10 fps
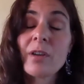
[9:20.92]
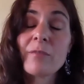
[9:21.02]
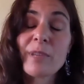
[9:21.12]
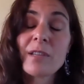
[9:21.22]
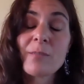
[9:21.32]

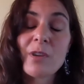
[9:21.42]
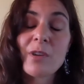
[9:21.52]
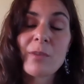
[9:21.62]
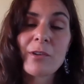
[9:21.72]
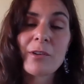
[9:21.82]
being
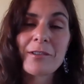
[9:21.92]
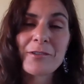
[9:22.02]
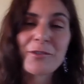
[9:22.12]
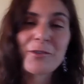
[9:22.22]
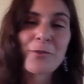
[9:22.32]
smart about it is
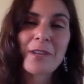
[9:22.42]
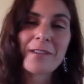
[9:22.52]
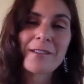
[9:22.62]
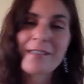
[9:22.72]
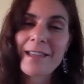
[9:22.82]
just tuning
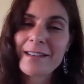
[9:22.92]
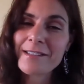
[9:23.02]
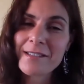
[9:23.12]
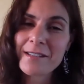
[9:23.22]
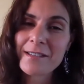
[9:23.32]
into that
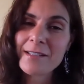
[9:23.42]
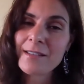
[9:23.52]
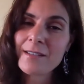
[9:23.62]
instinct.